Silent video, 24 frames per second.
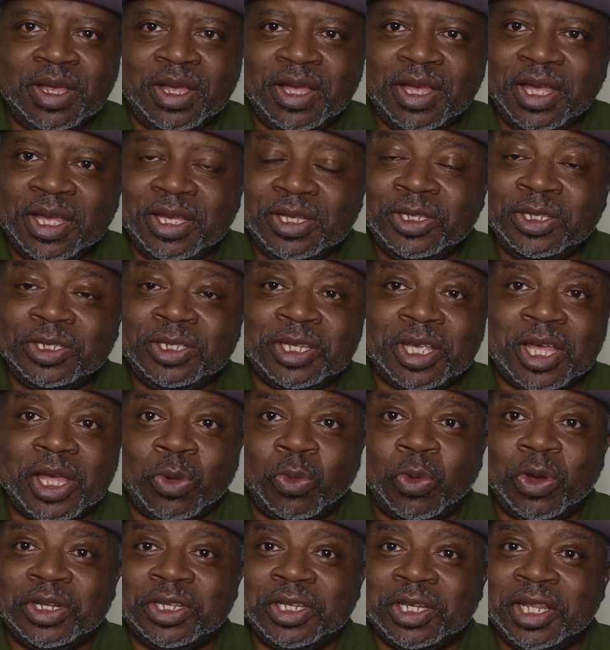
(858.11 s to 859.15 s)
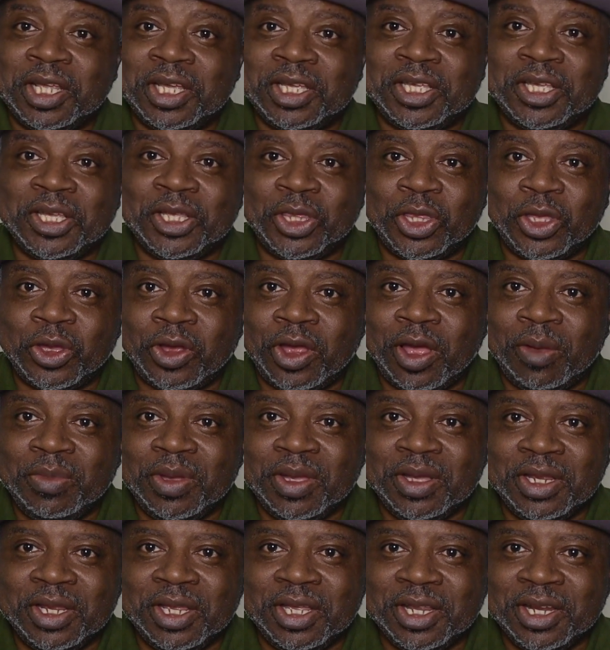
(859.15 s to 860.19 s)
hey, you just got to wait till they get there. I
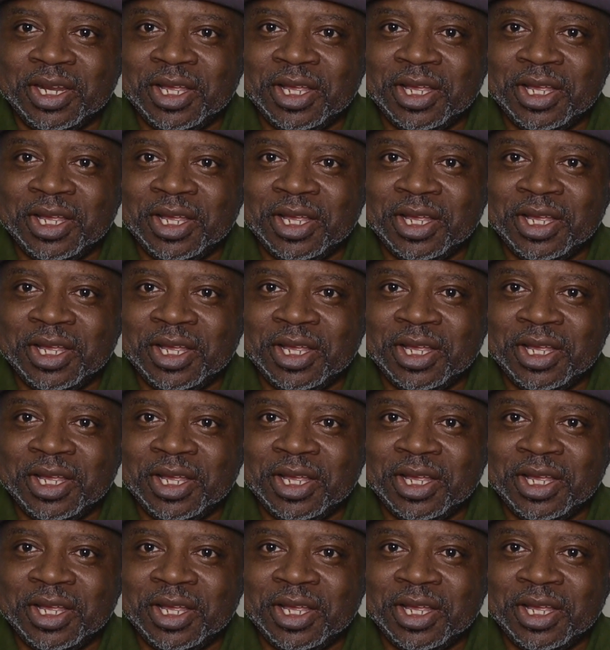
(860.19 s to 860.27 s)
mean,